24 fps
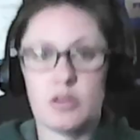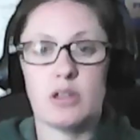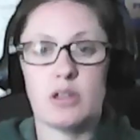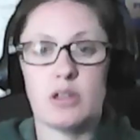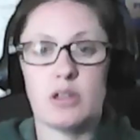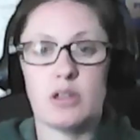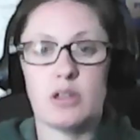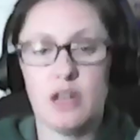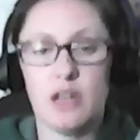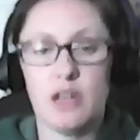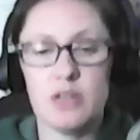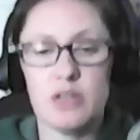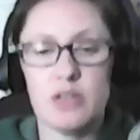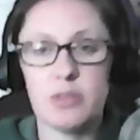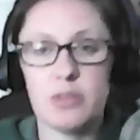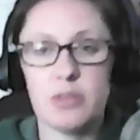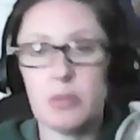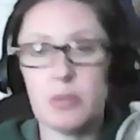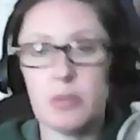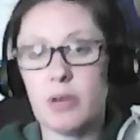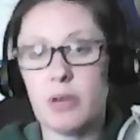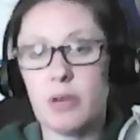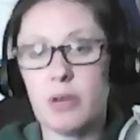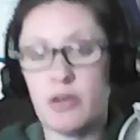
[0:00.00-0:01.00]
No, some
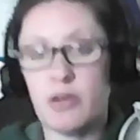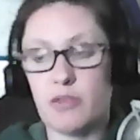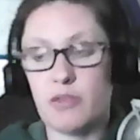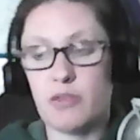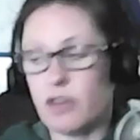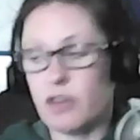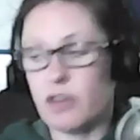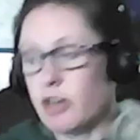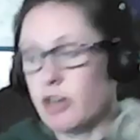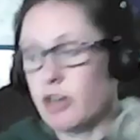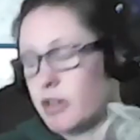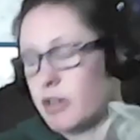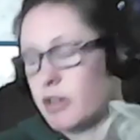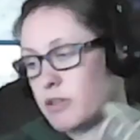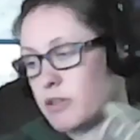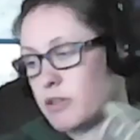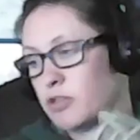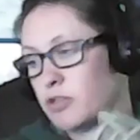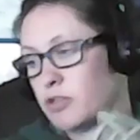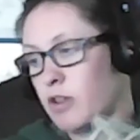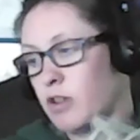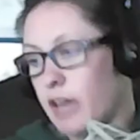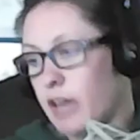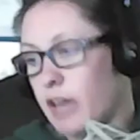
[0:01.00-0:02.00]
people have a very
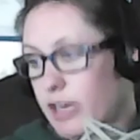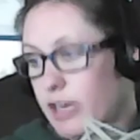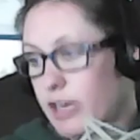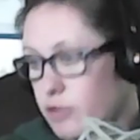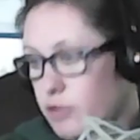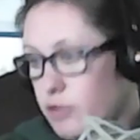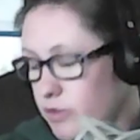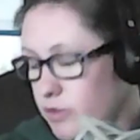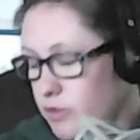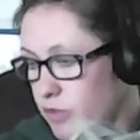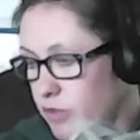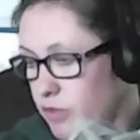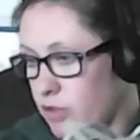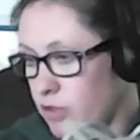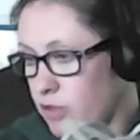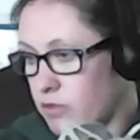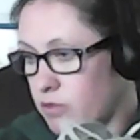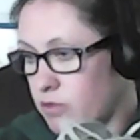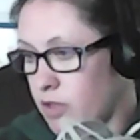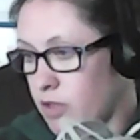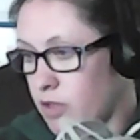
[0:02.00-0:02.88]
strong hatred for comics.